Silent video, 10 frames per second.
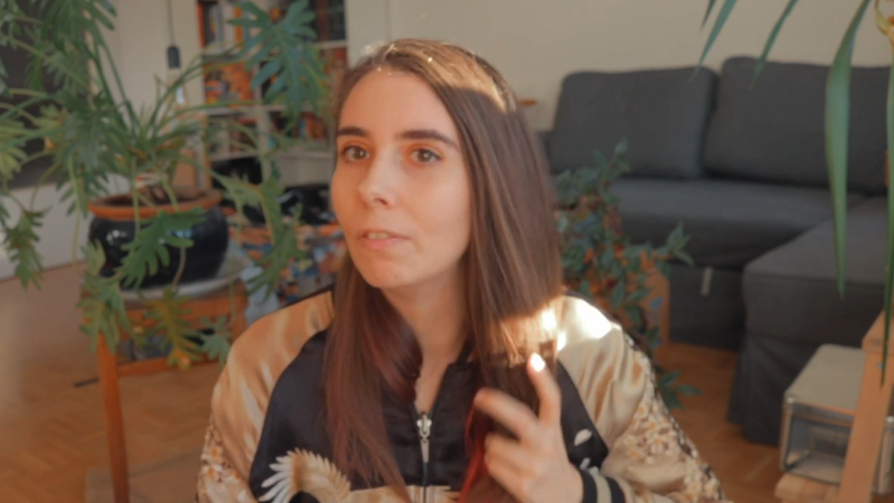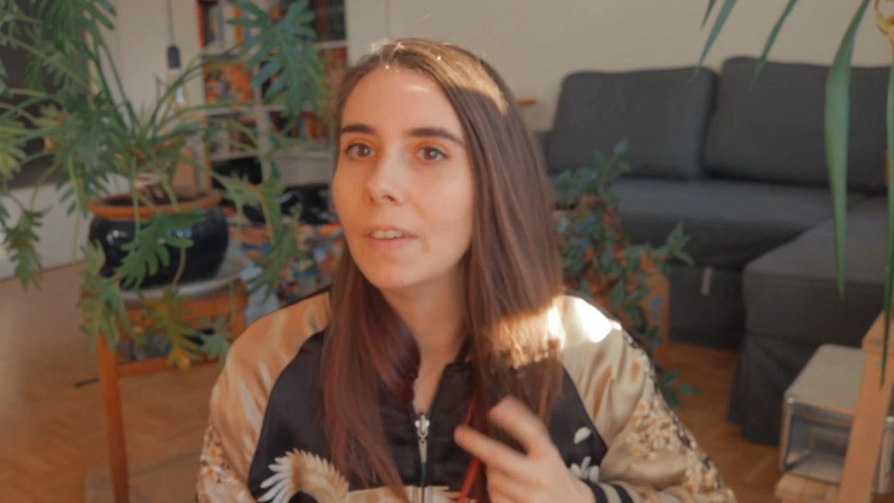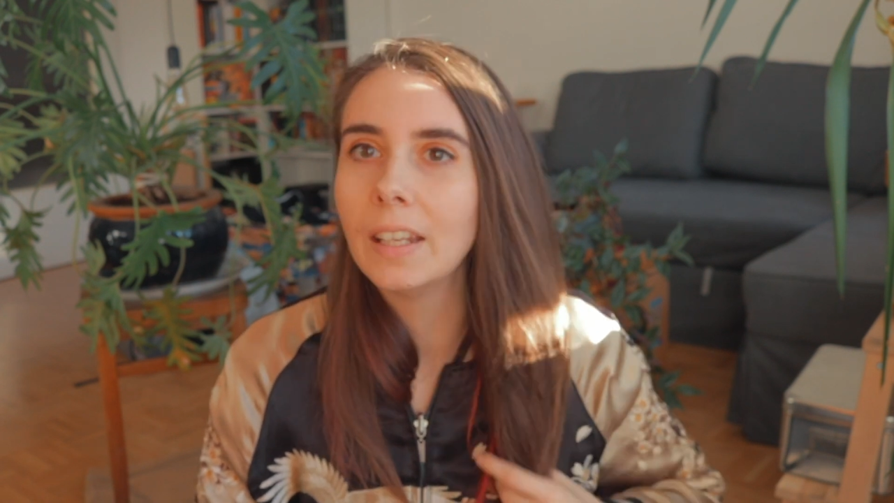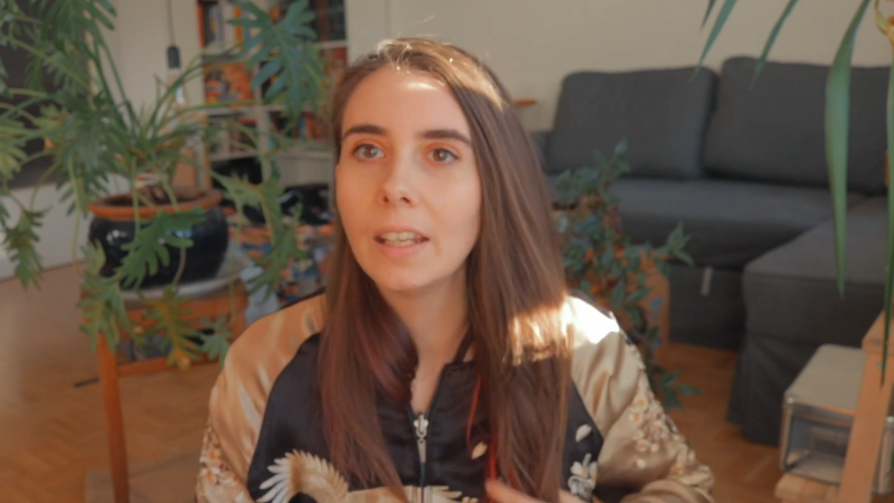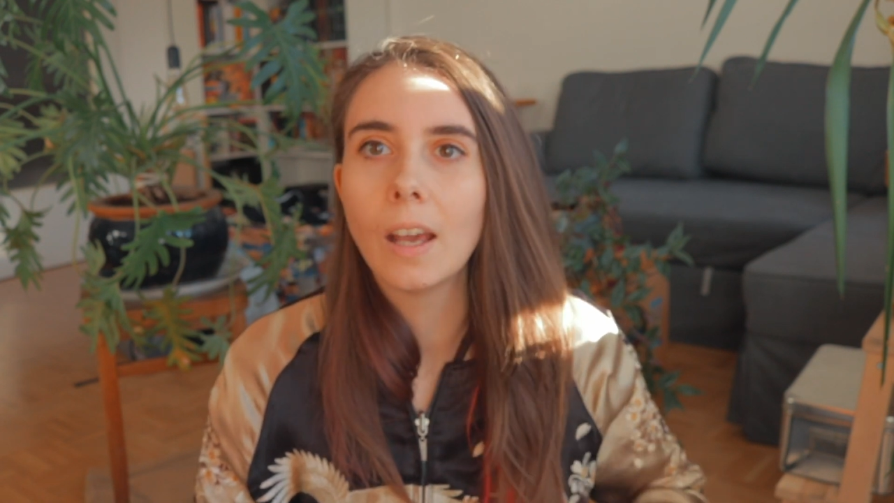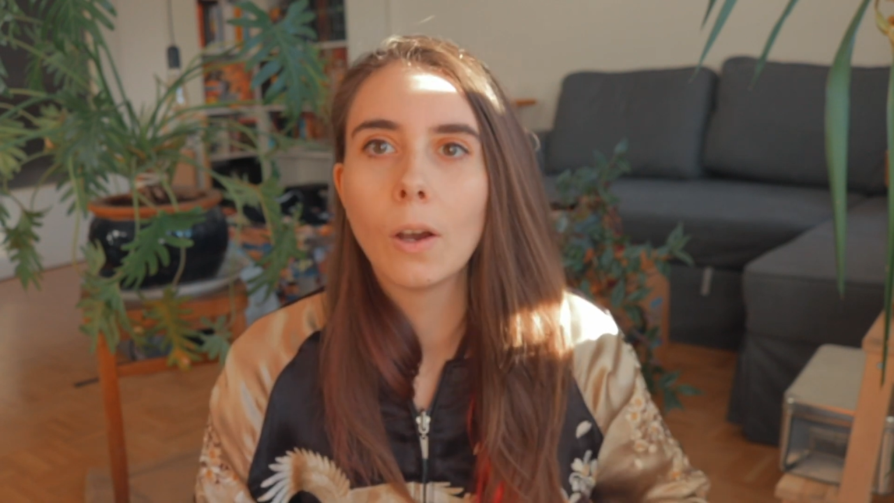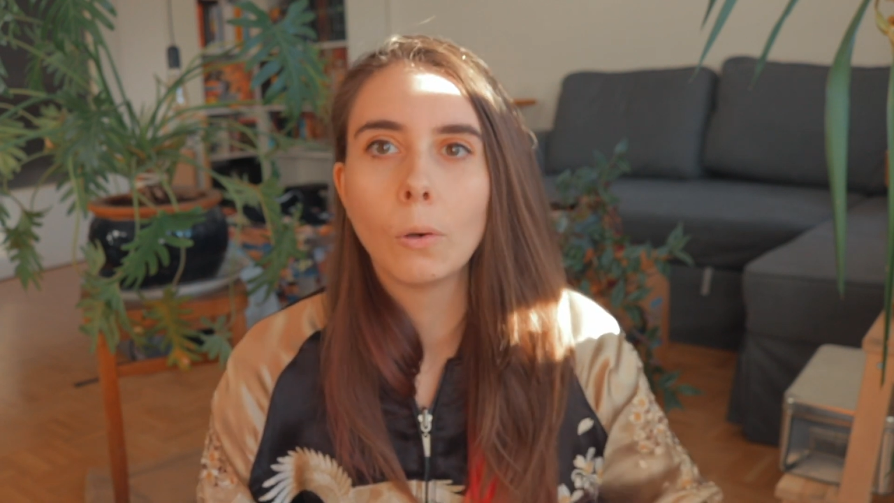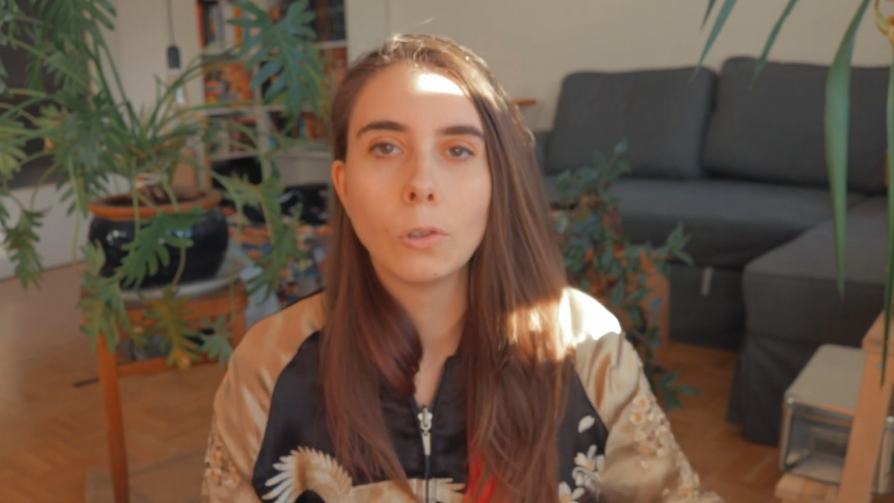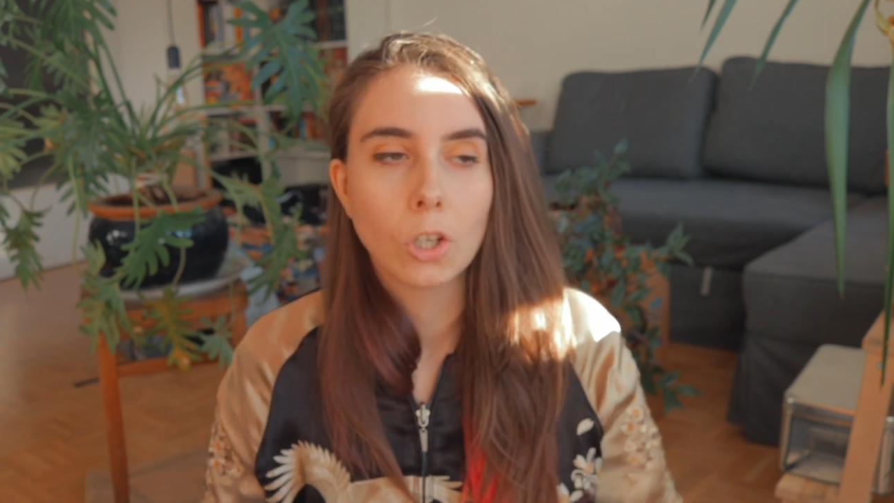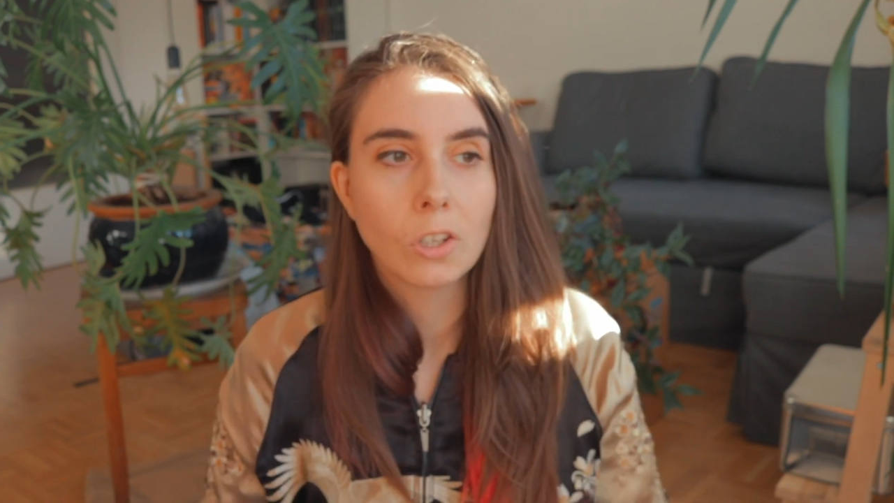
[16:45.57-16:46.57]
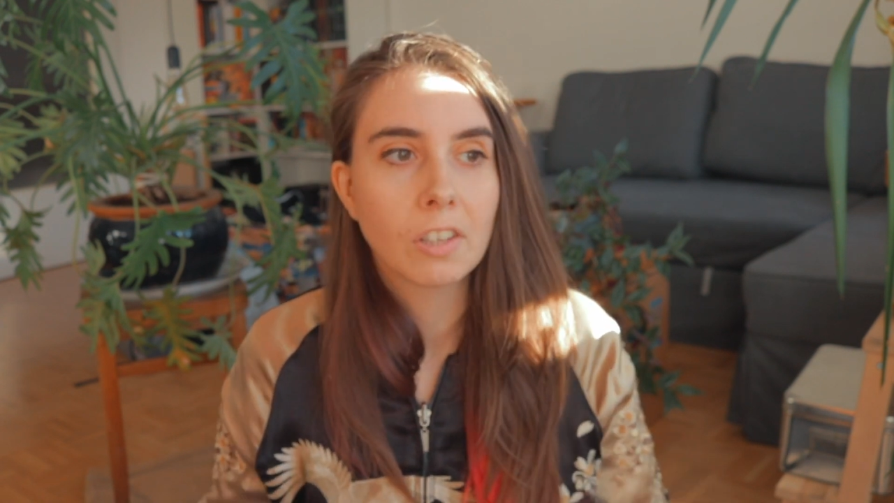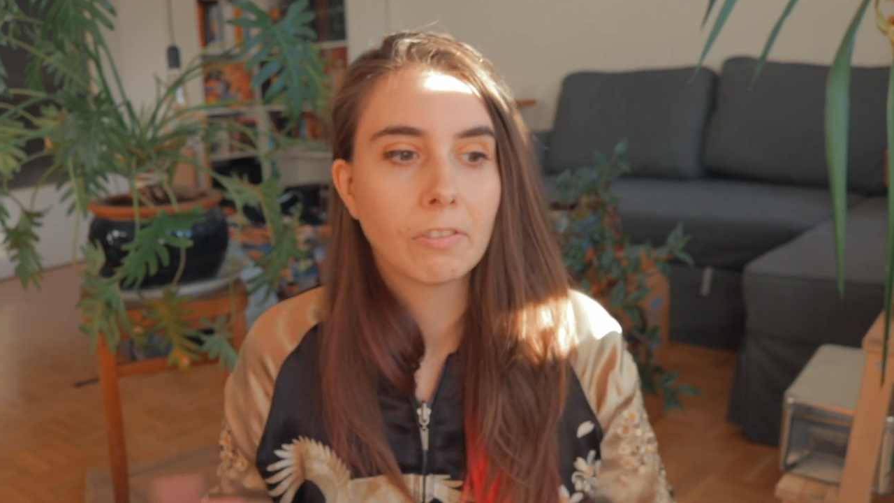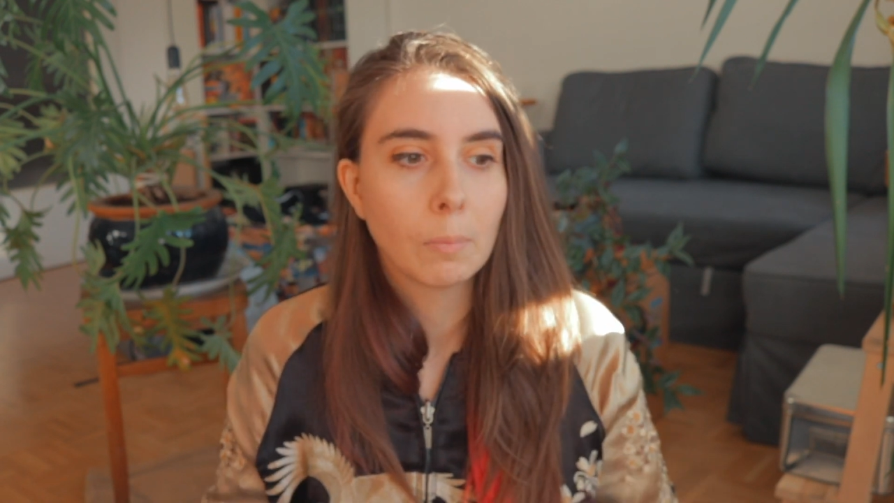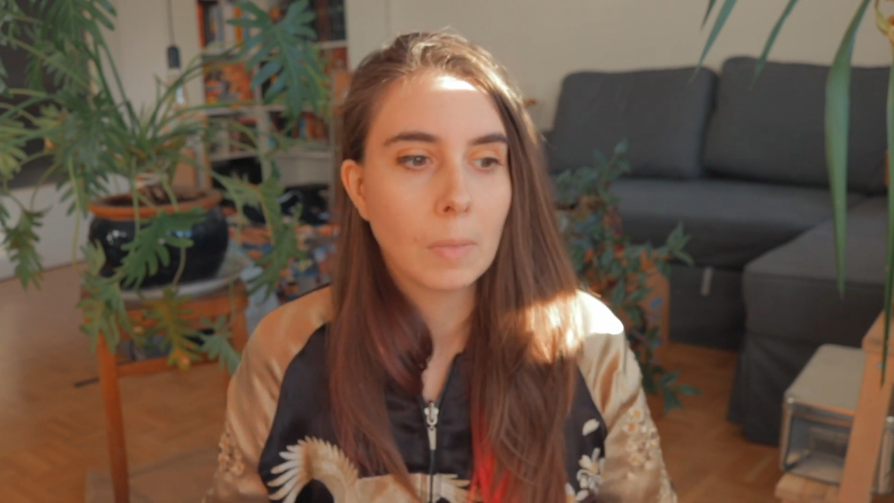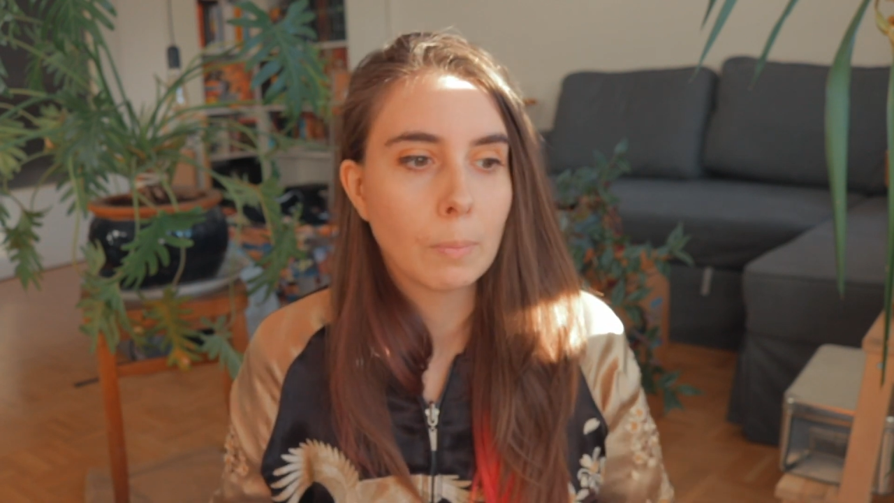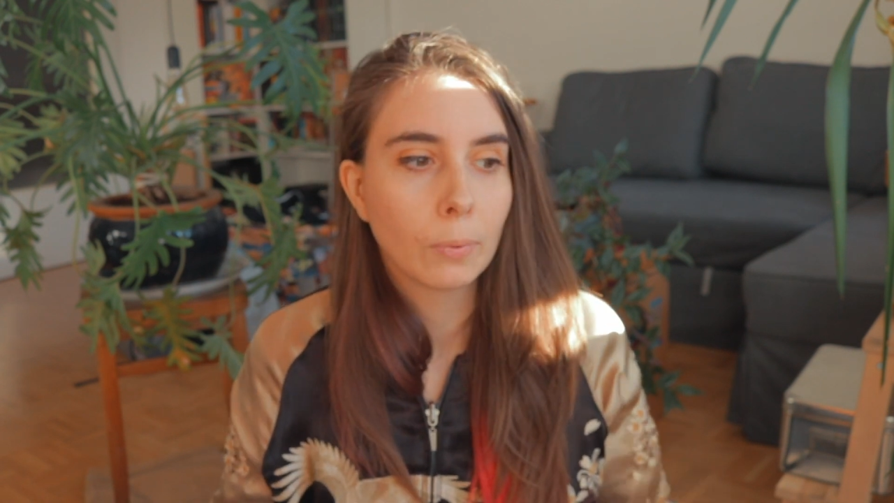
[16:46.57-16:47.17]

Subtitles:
video, Joseph and me